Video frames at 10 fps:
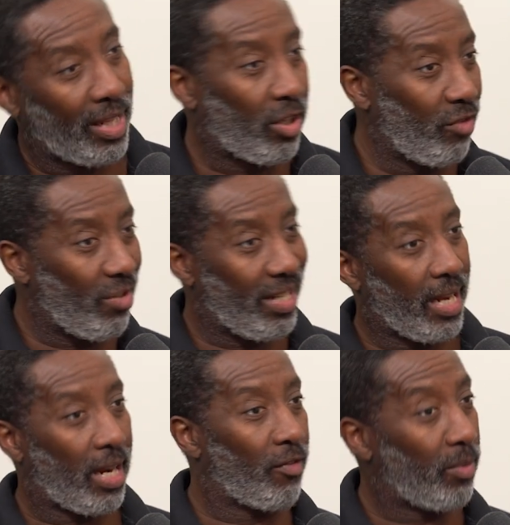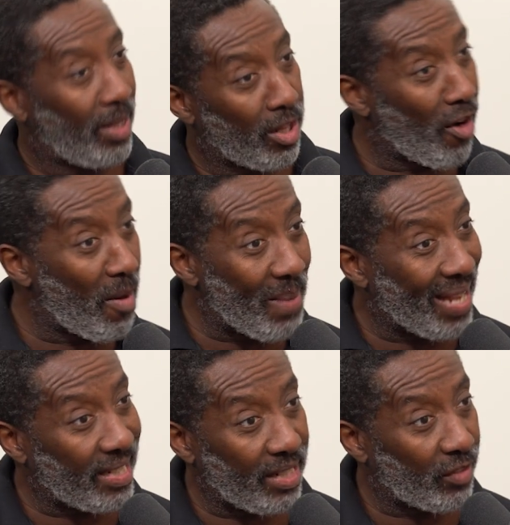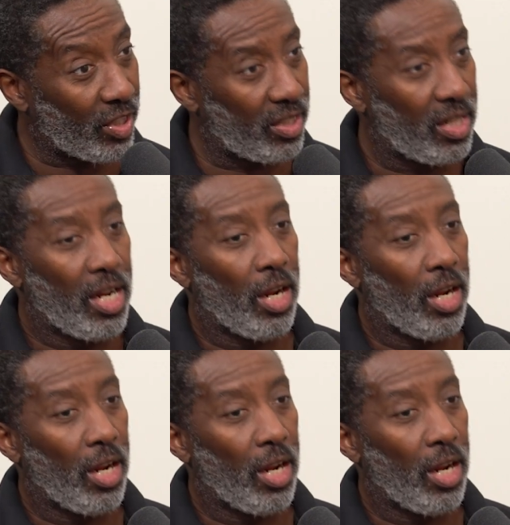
they couldn't really get comfortable in their own bed even,